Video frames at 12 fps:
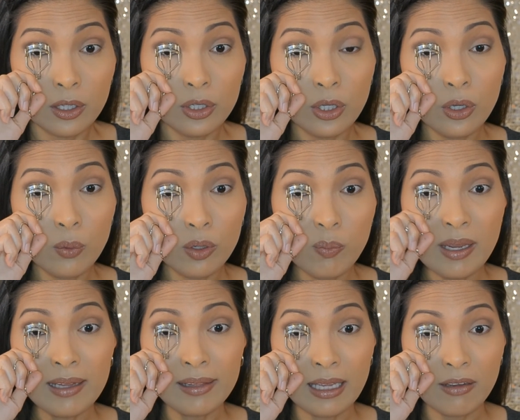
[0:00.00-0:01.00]
you would
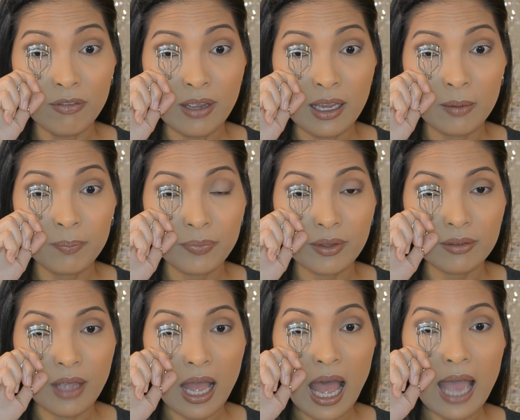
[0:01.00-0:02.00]
be leaving
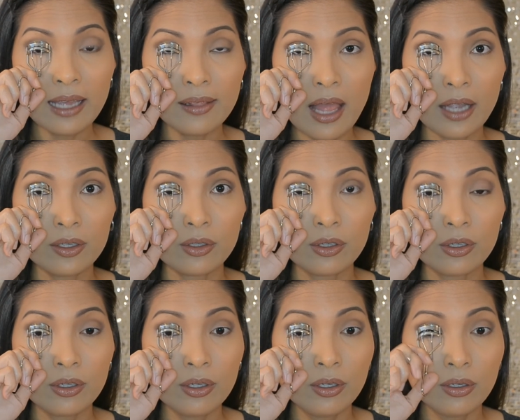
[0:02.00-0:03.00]
the
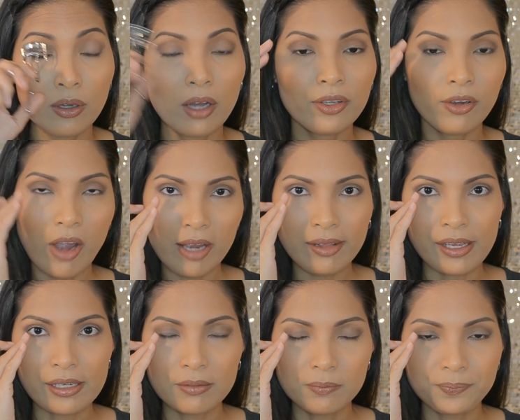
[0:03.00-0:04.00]
eyeliner on your
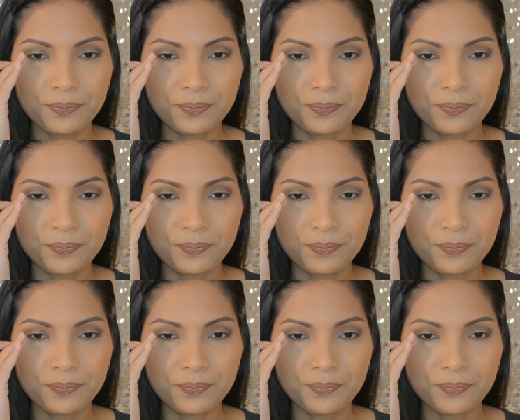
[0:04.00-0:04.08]
eyelid.